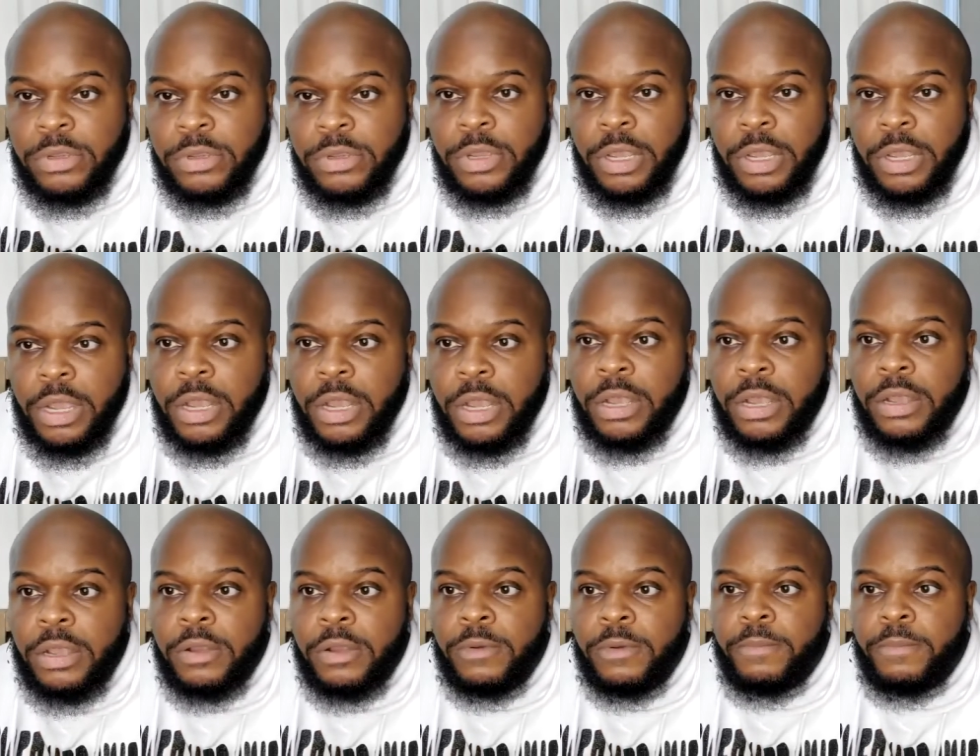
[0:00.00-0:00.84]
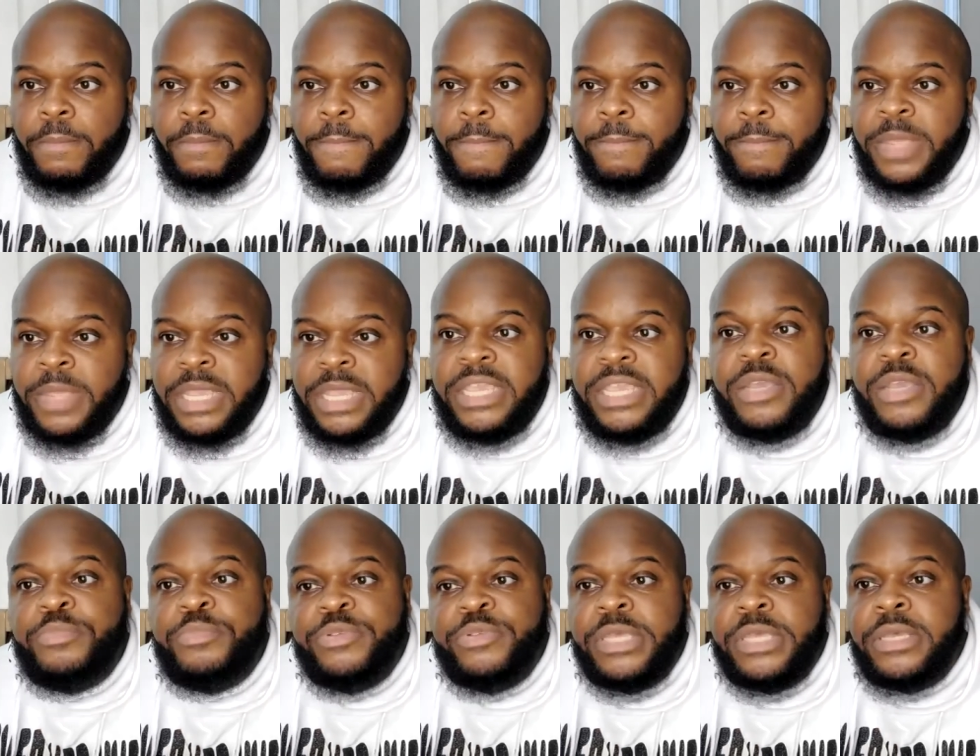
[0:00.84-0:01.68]
Um, he
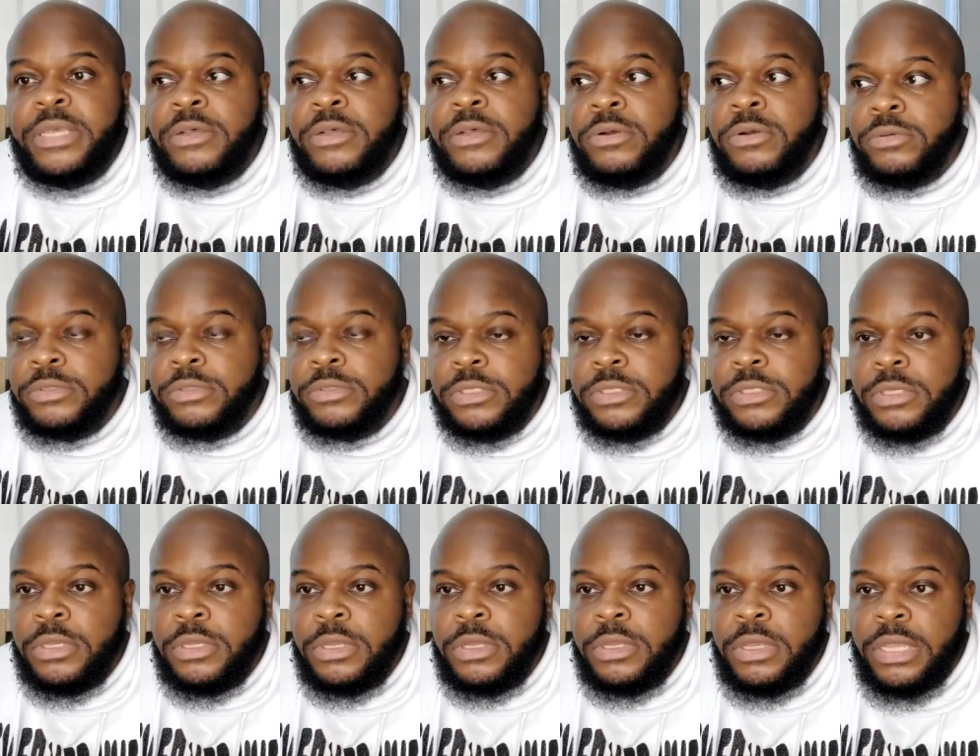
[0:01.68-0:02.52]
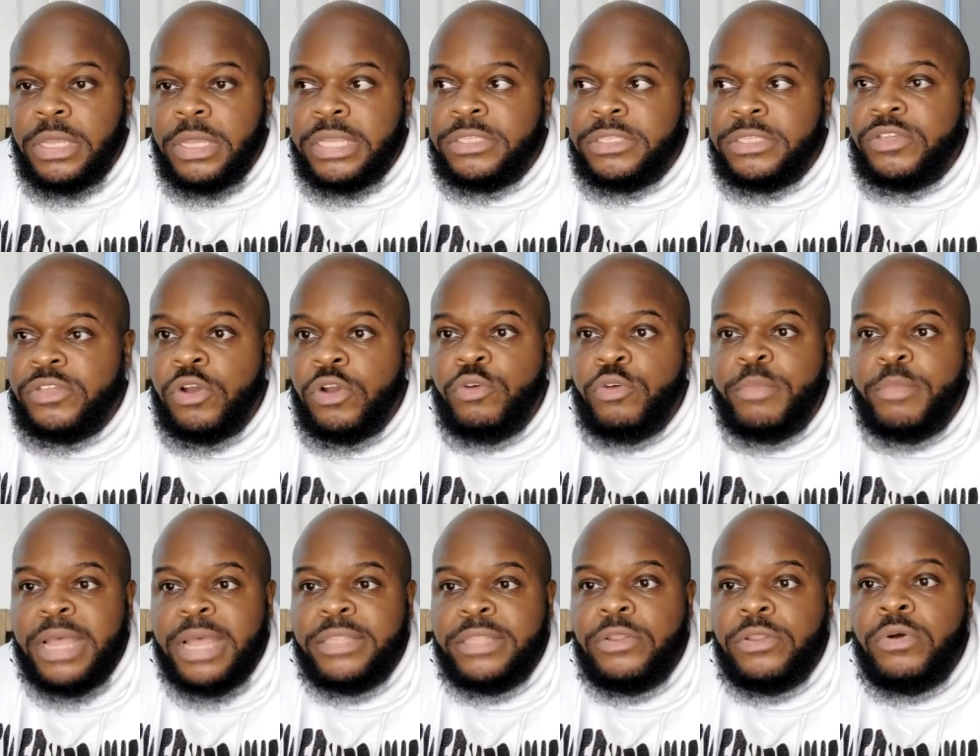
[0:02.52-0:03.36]
appealed and told
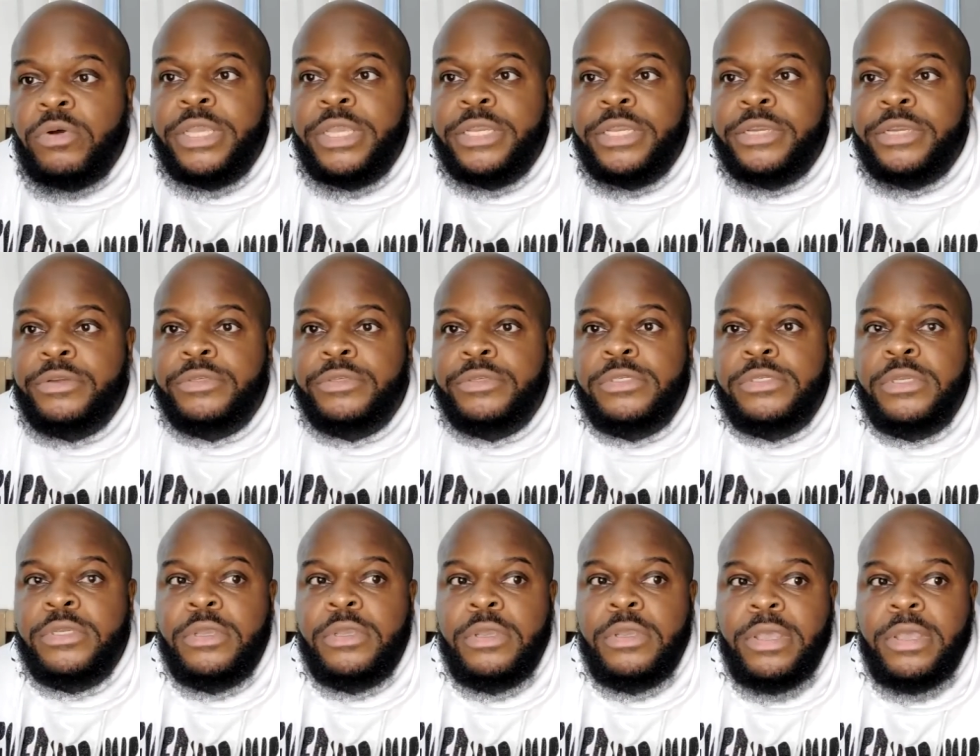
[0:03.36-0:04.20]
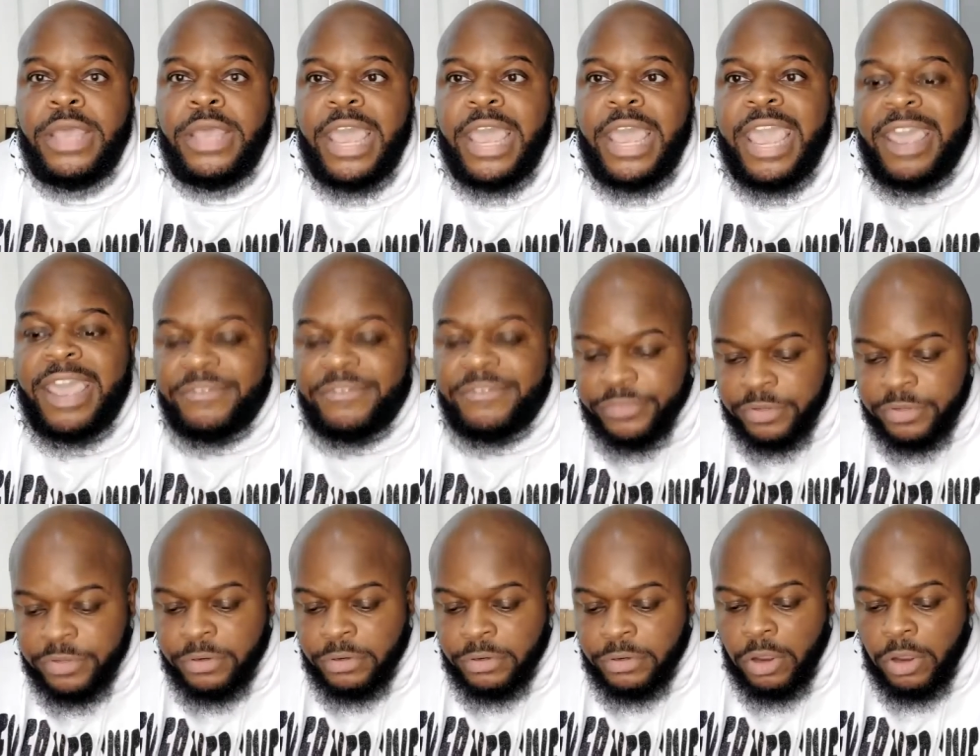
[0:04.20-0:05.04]
my lawyers
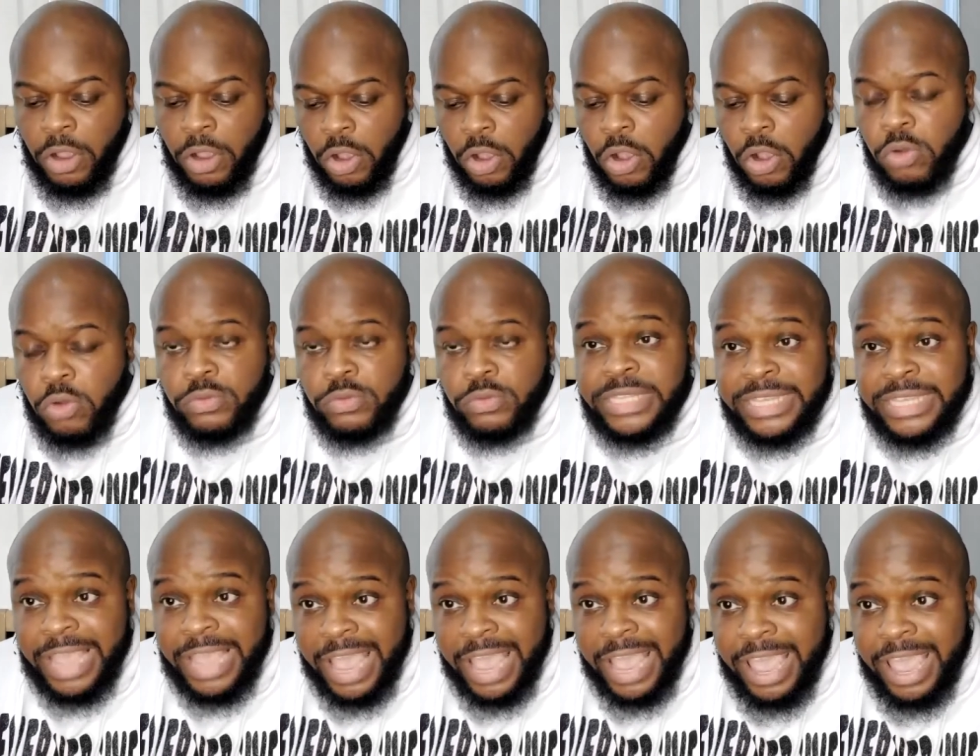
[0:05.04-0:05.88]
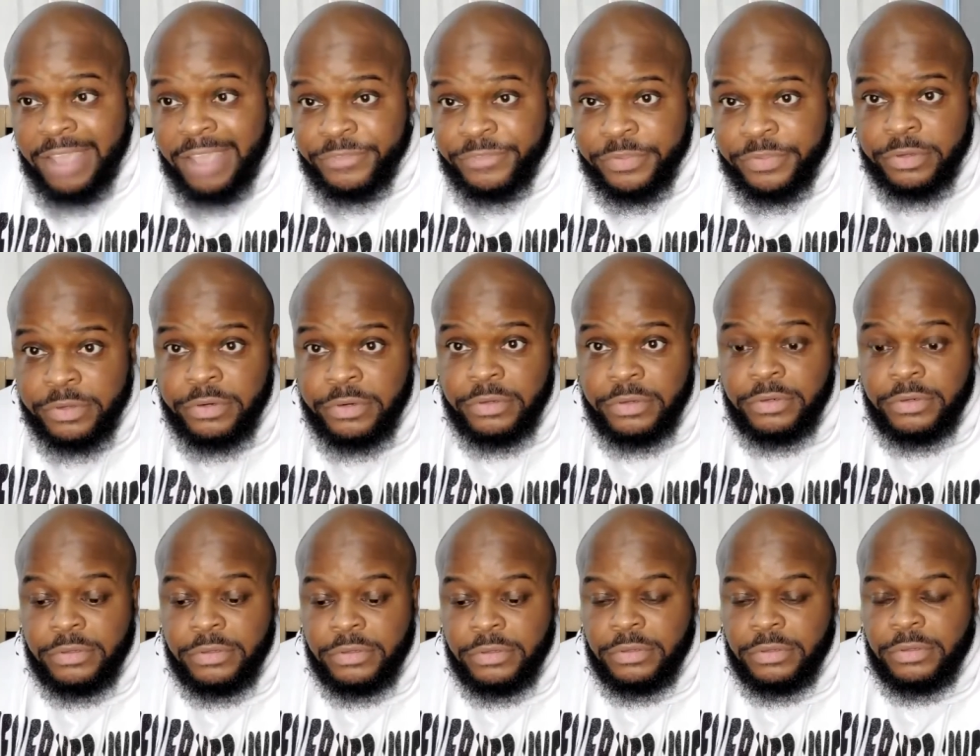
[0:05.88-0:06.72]
after, only after,
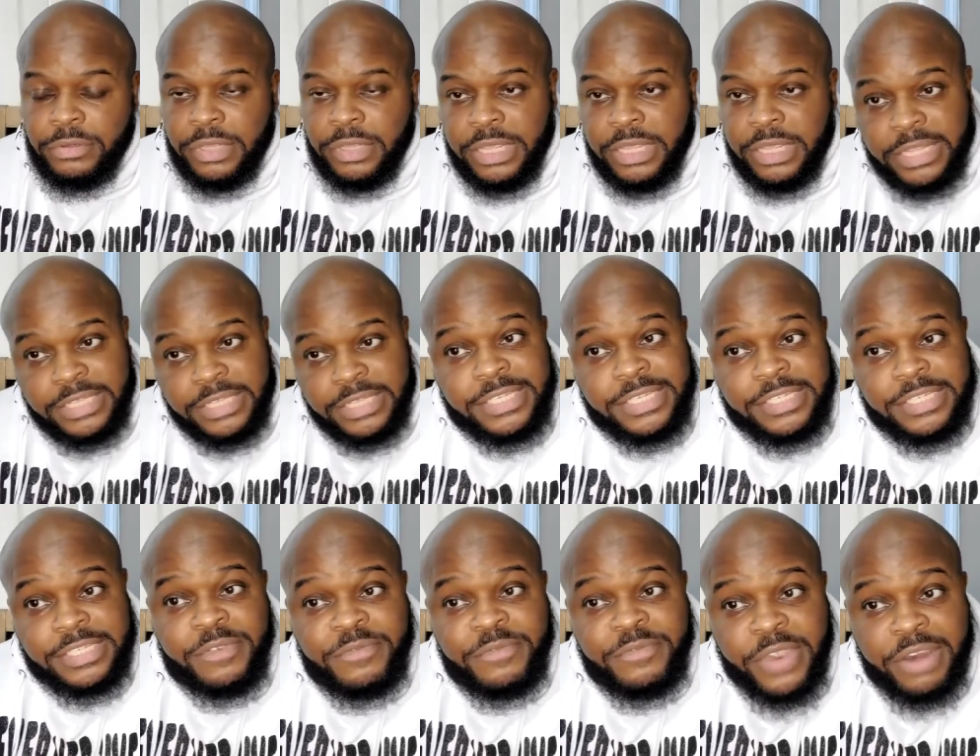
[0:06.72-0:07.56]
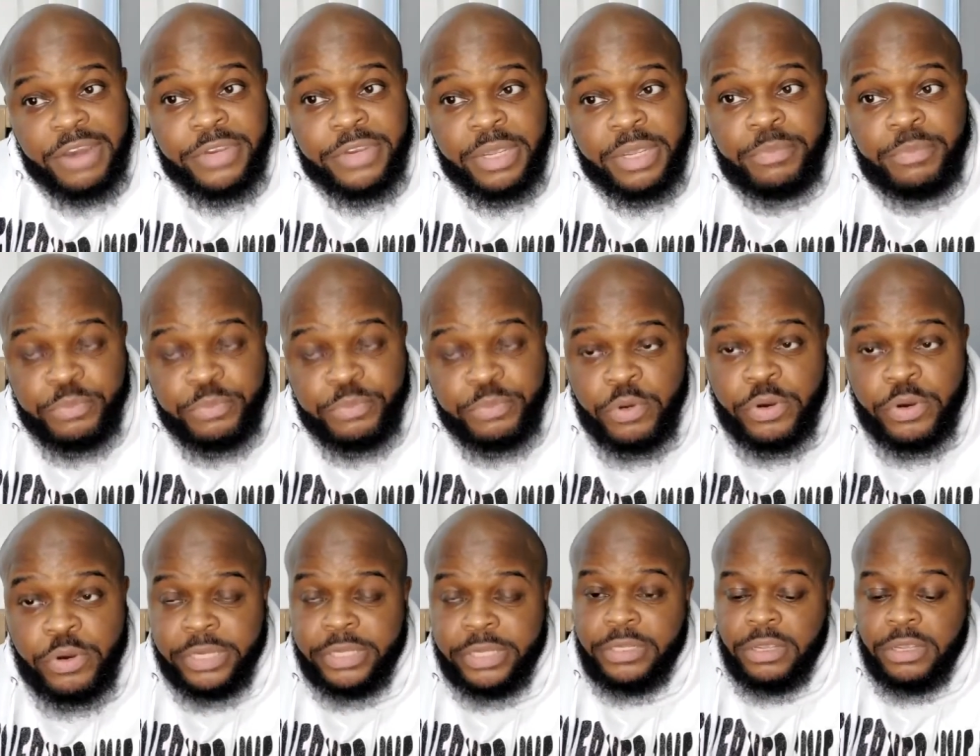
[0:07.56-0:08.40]
and this isn't very
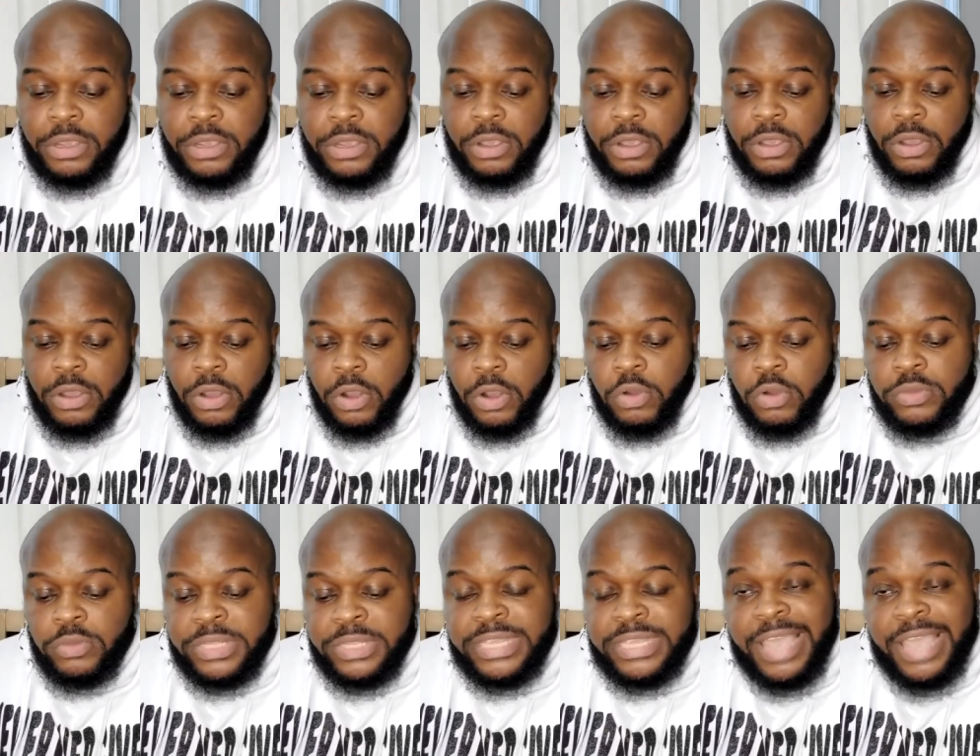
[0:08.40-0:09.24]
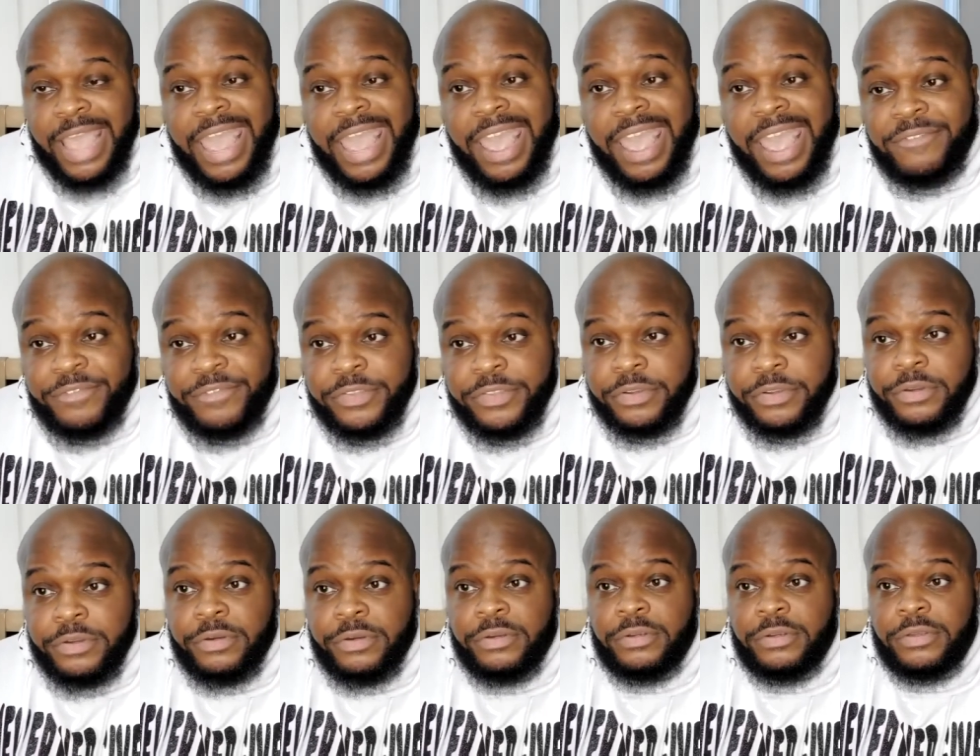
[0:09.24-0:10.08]
important, only
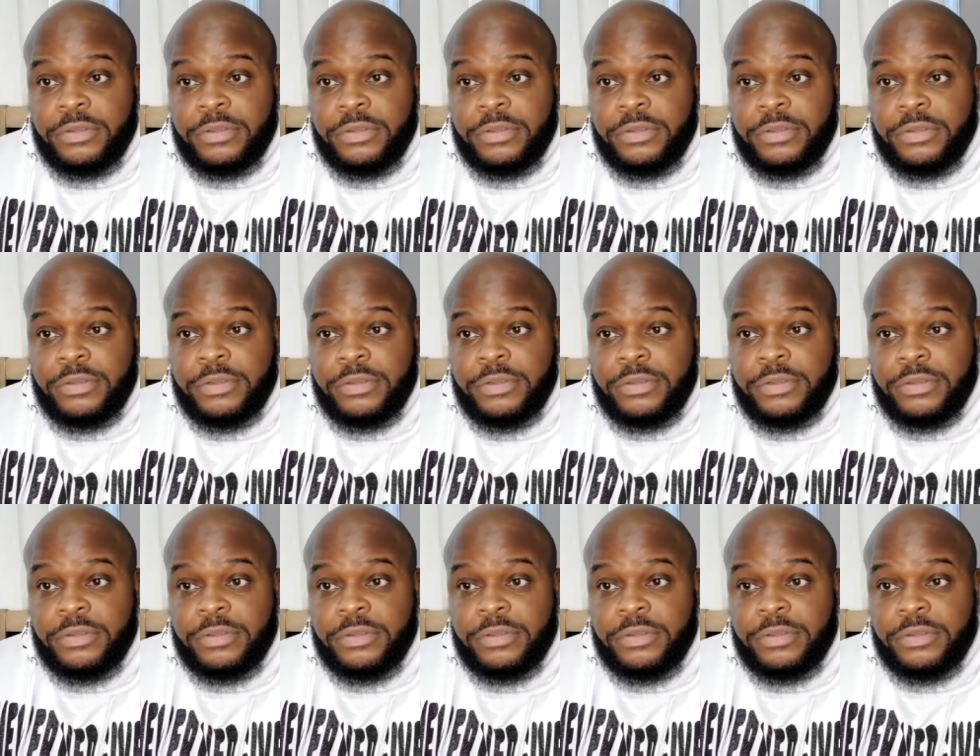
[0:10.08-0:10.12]
after